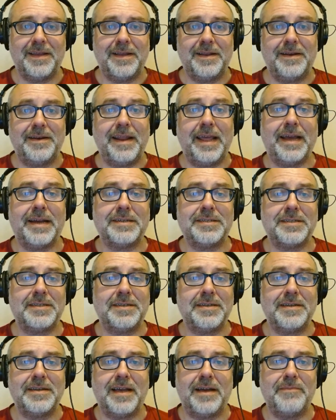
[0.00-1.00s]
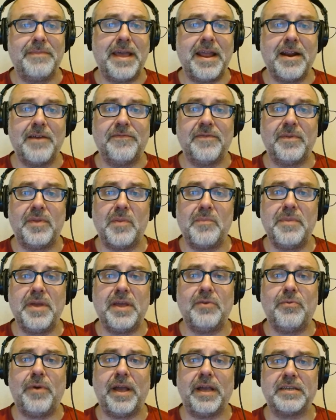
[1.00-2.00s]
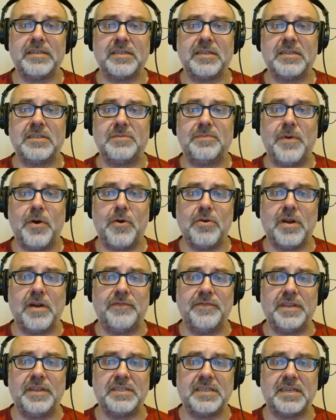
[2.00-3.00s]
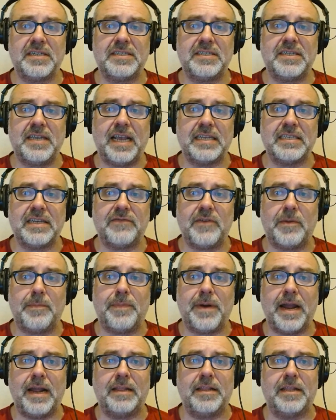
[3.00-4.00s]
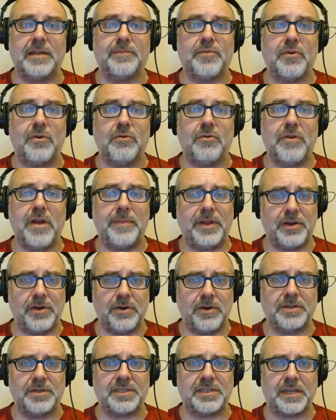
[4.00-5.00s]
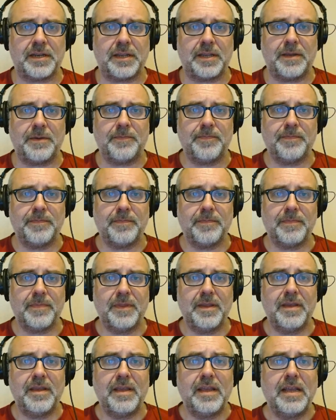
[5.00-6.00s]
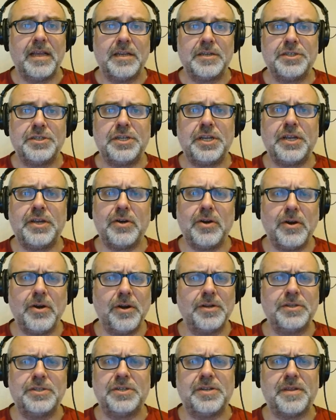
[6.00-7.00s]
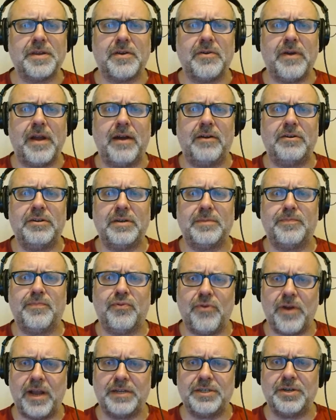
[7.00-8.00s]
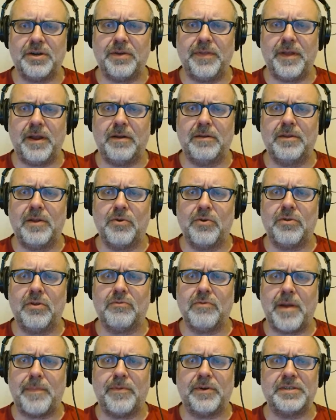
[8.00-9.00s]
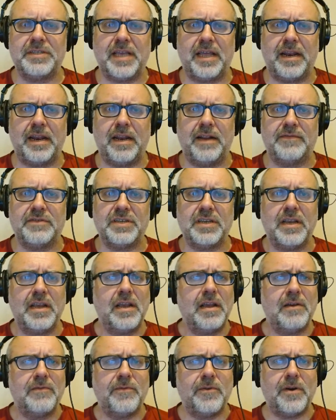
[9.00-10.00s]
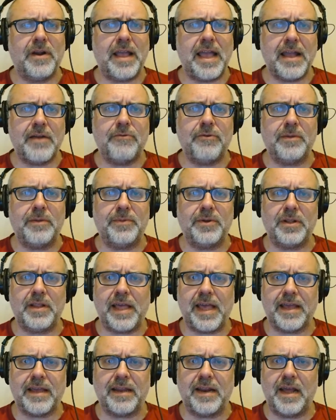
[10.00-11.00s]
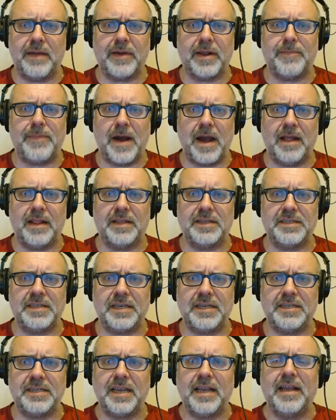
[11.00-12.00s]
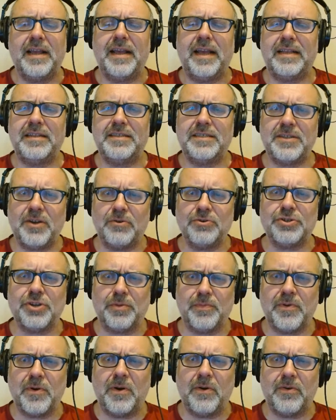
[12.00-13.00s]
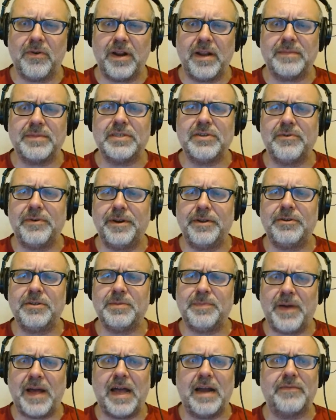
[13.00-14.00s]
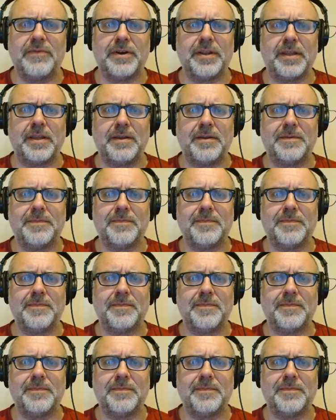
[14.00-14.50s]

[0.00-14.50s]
Next, a mayor from the Midwest spoke of the success of a pilot program in her city. She urged the crowd to pressure their local representatives for equitable economic policies and social programs to reduce poverty.